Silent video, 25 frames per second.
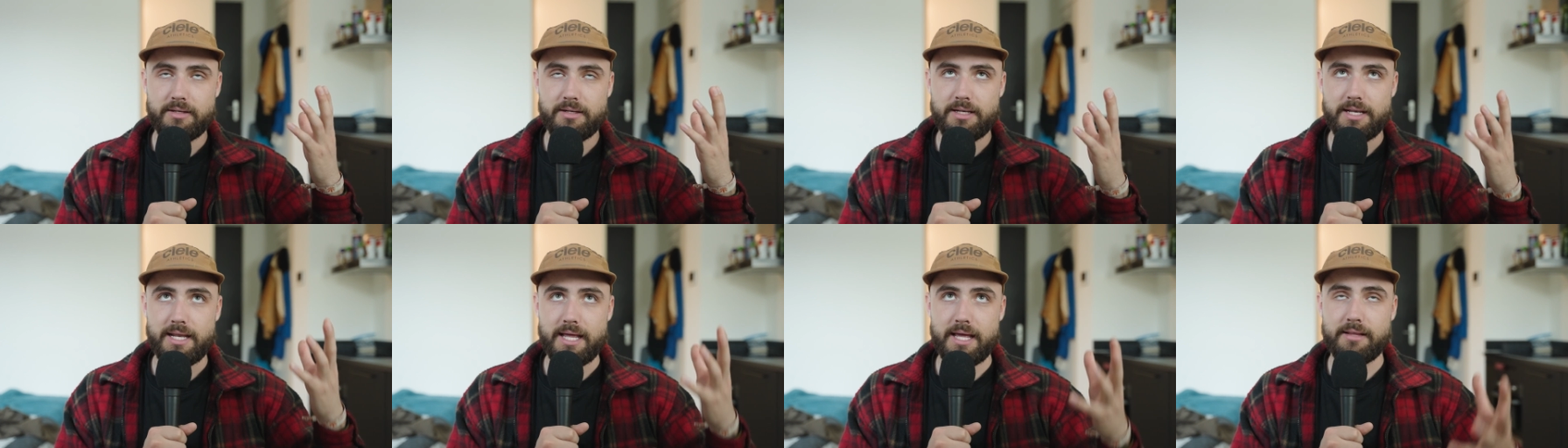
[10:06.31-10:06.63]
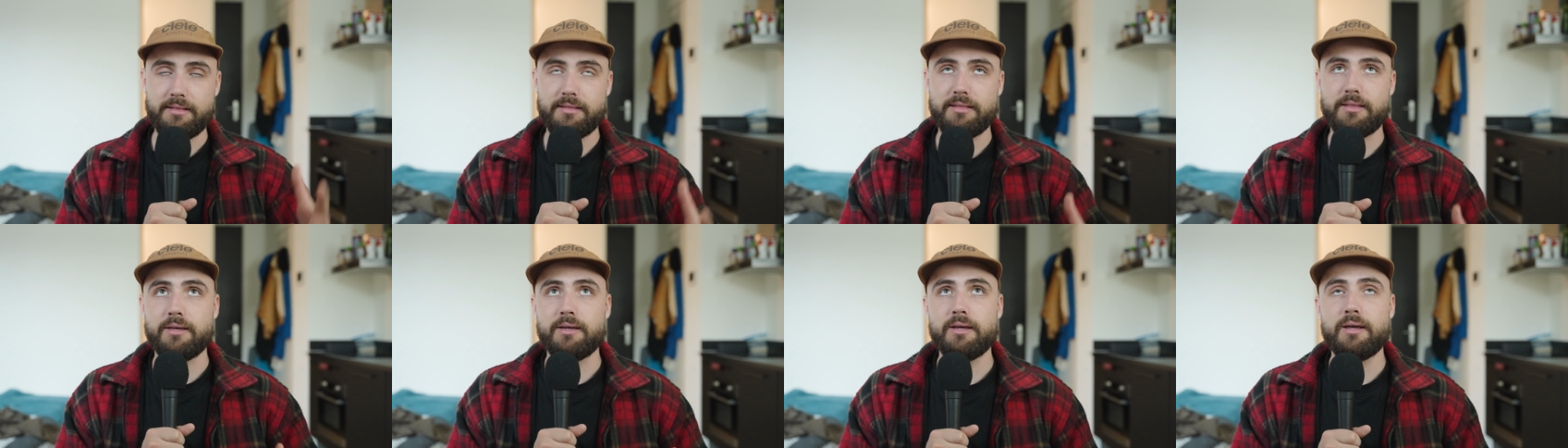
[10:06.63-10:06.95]

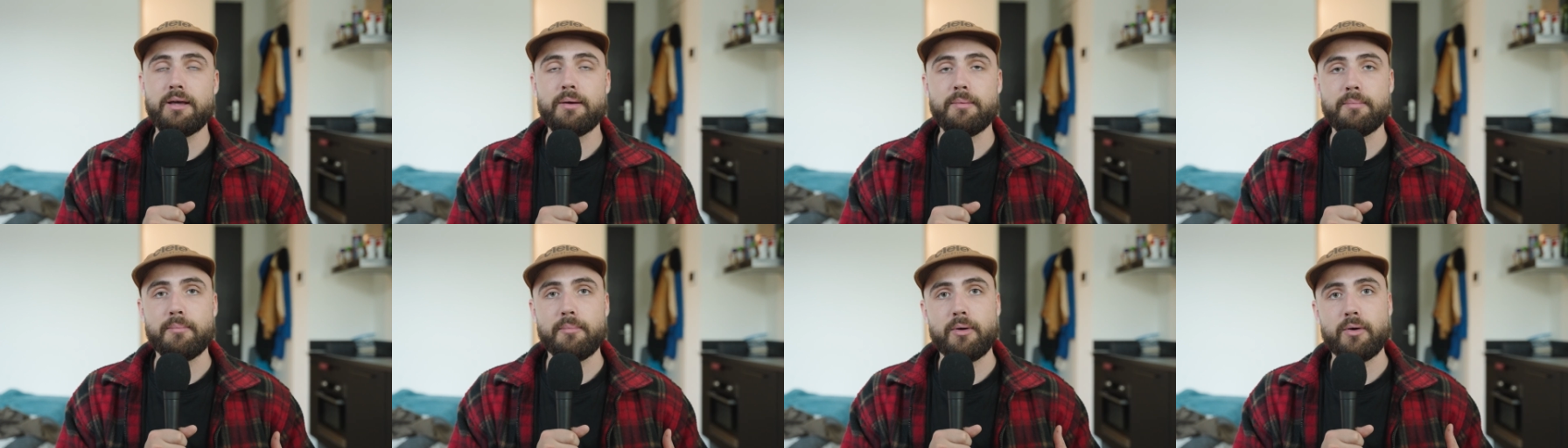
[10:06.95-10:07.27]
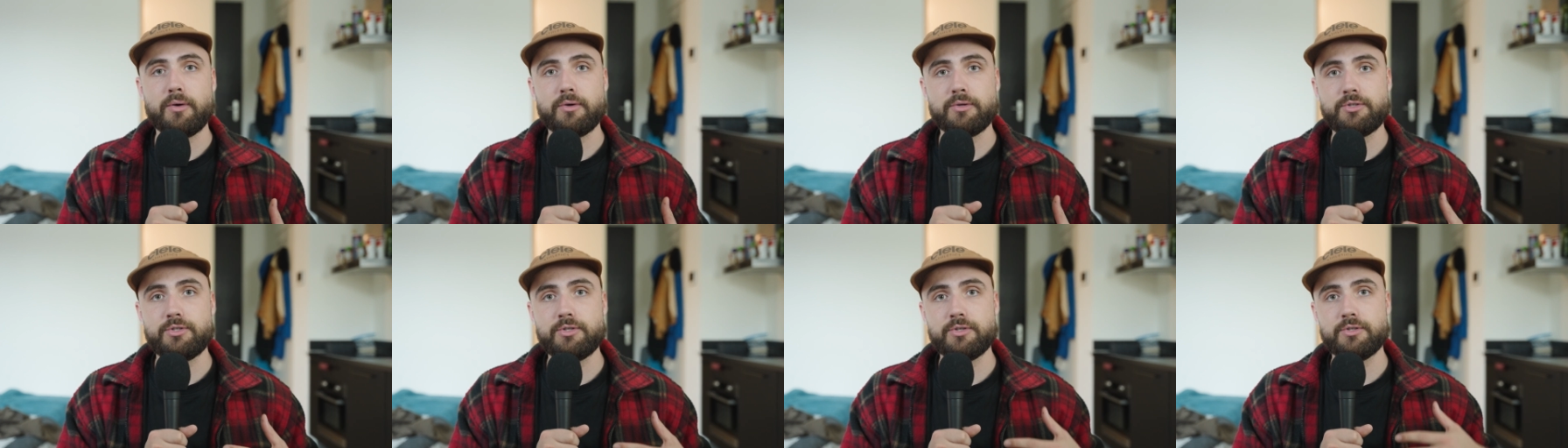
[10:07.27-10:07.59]
Let the
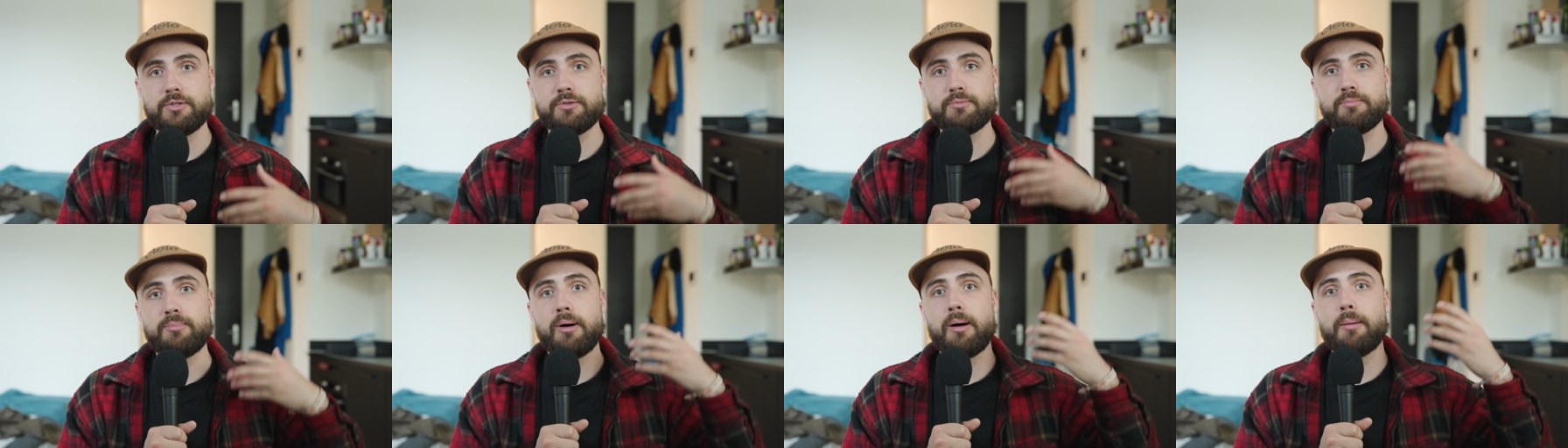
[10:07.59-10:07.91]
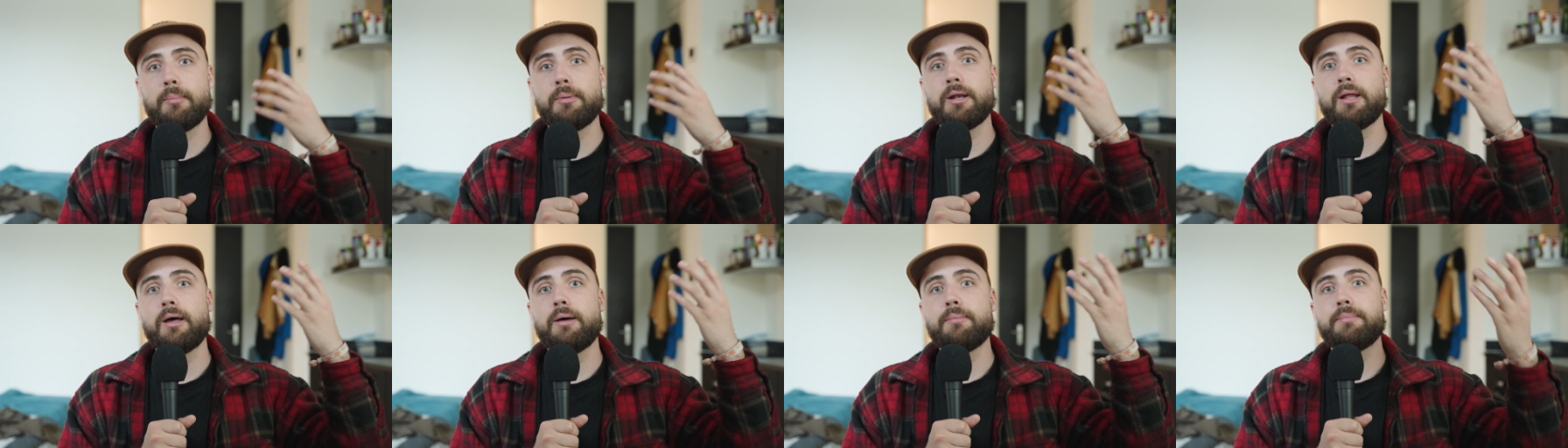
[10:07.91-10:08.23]
emotions
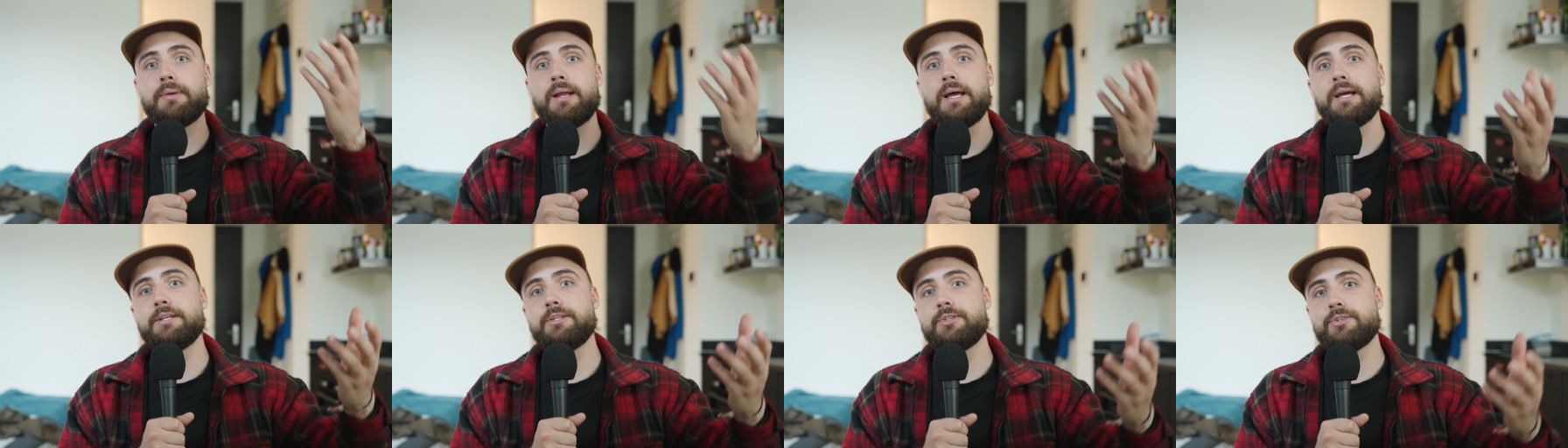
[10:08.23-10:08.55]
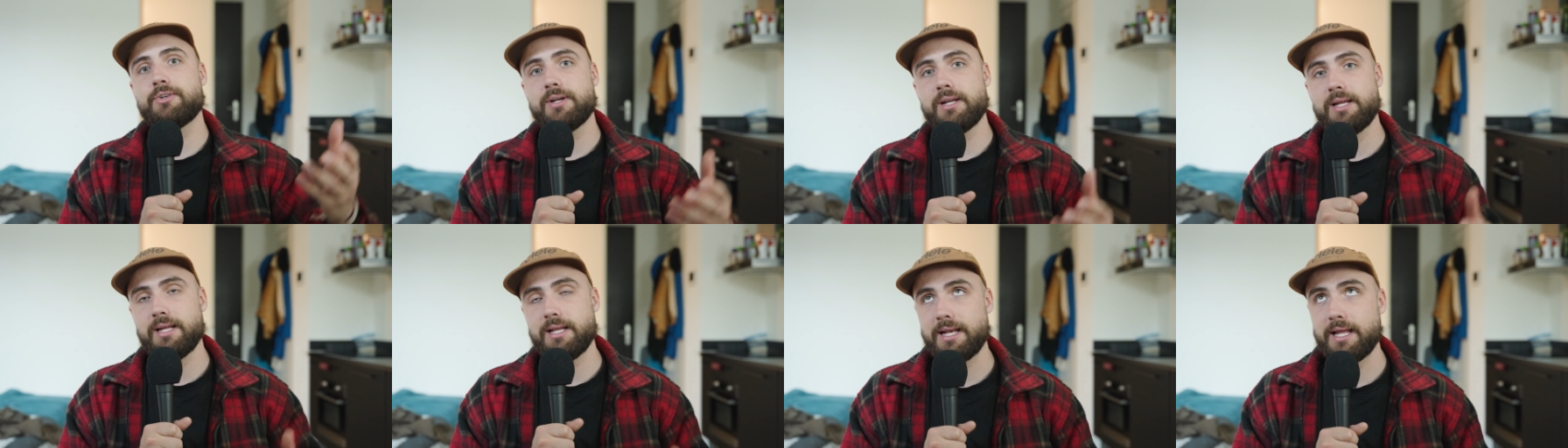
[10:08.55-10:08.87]
bubble up
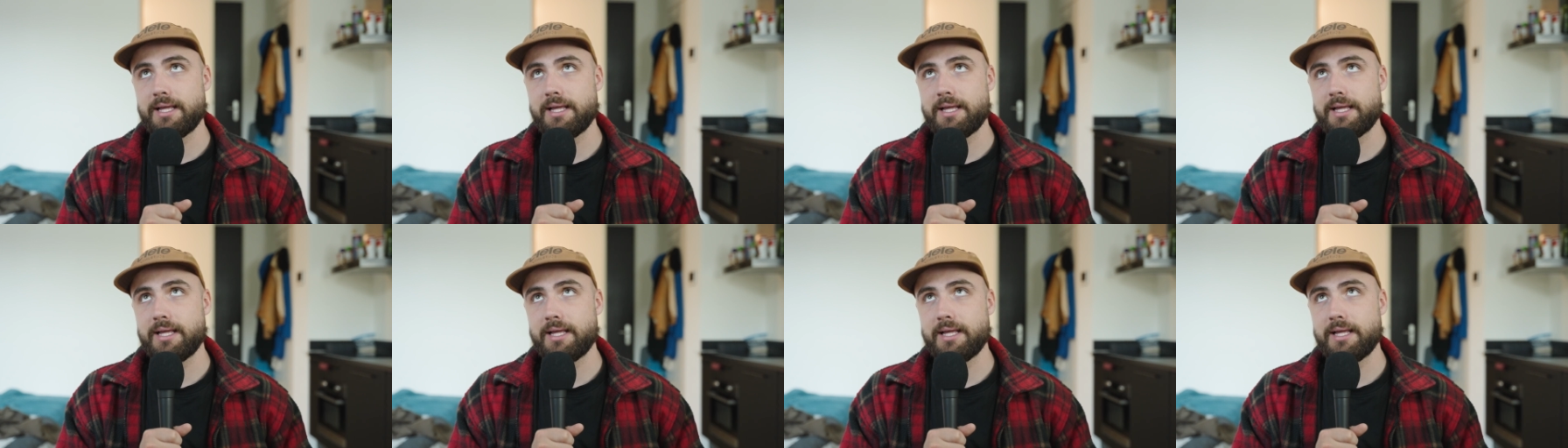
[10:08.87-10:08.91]
naturally.